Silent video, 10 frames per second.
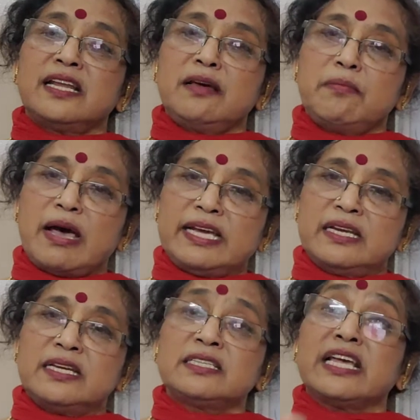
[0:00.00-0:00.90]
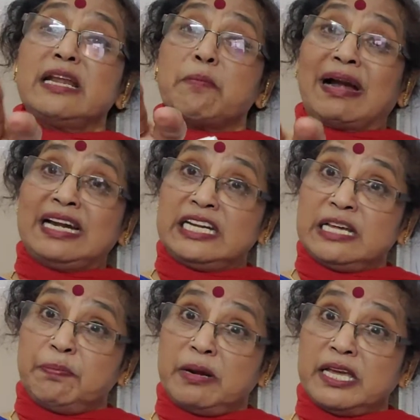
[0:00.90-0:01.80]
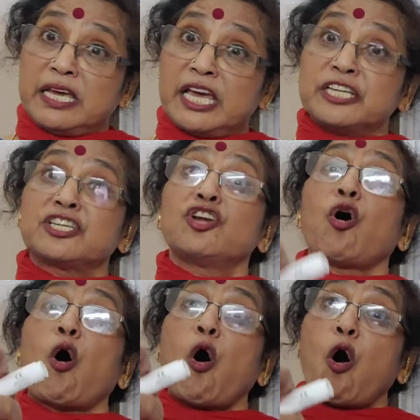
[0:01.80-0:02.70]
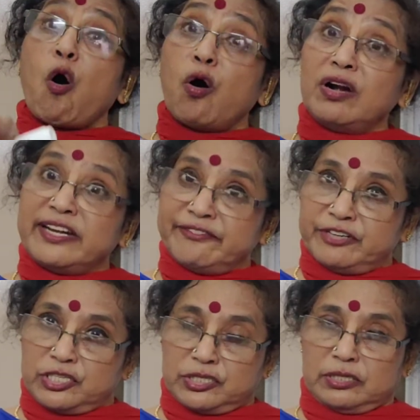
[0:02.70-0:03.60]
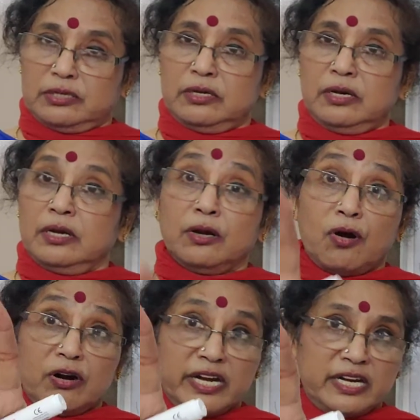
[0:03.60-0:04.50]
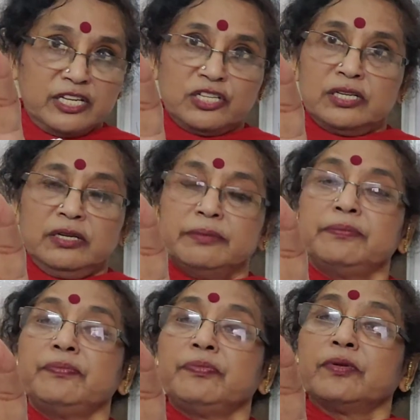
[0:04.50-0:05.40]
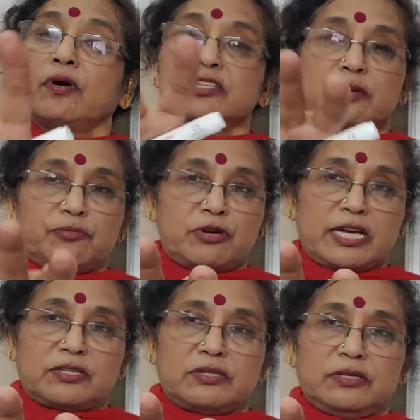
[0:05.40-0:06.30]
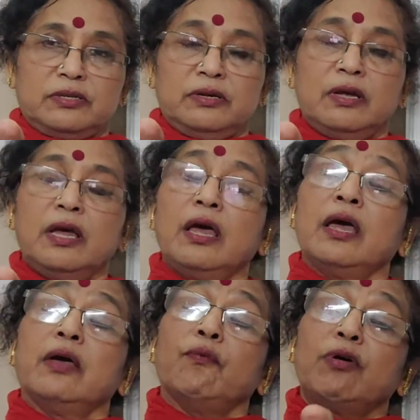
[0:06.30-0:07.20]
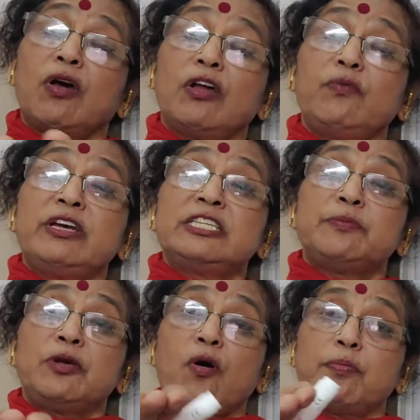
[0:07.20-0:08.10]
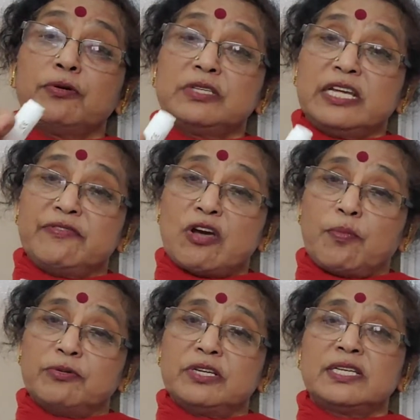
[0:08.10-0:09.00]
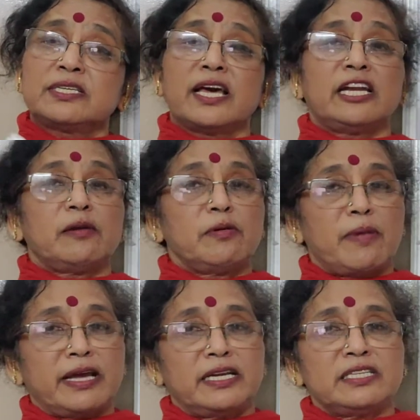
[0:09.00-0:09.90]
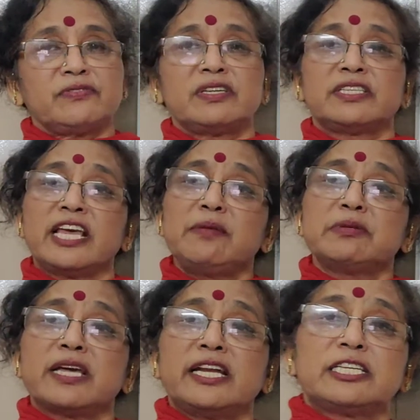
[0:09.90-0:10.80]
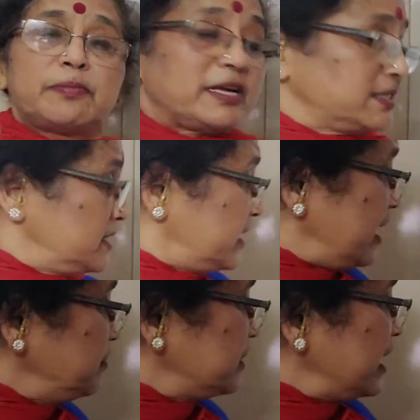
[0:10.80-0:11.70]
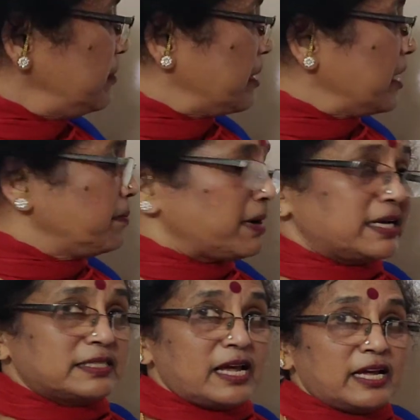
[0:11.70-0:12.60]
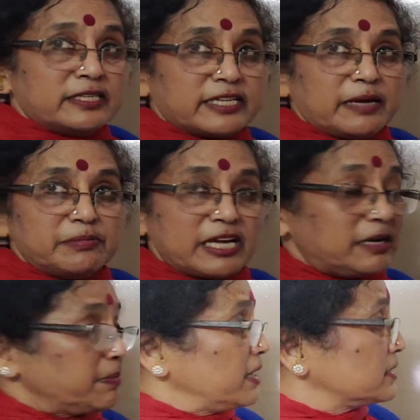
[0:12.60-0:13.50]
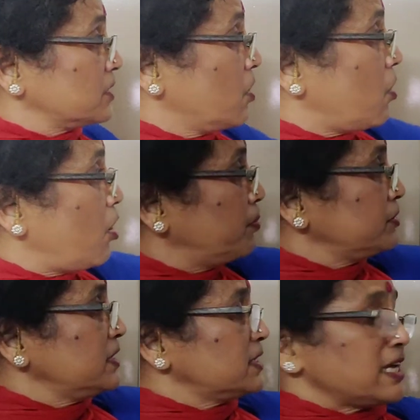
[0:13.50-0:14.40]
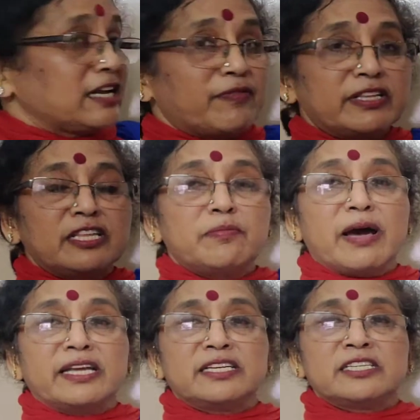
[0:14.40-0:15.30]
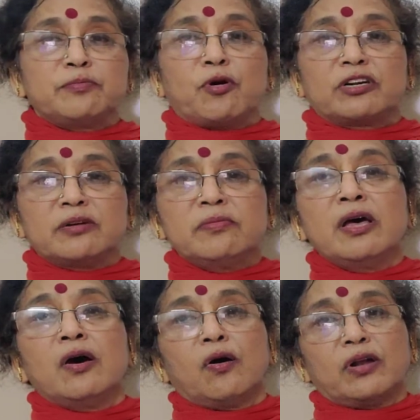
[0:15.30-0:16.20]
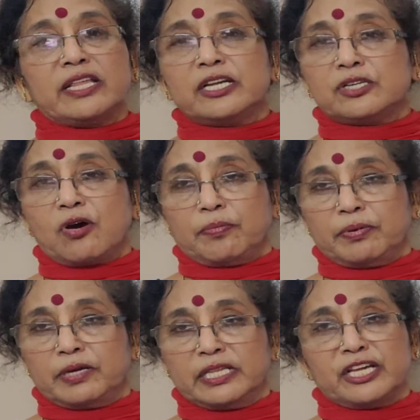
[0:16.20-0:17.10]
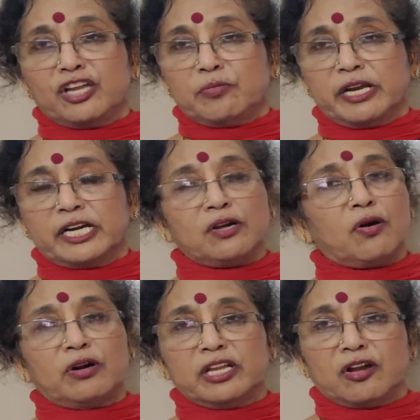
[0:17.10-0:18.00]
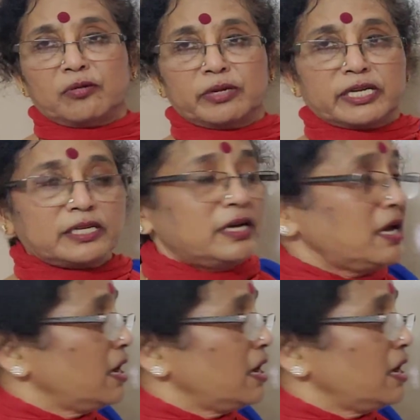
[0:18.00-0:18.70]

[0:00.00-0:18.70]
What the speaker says: and a minus in multiplication or division, not addition or subtraction, will always be opposite. If the opposite sign, it will be minus. If the same sign is plus. The same sign became plus, same sign plus. Opposite sign, whether the minus is bottom or at the top, in the numerator or denominator.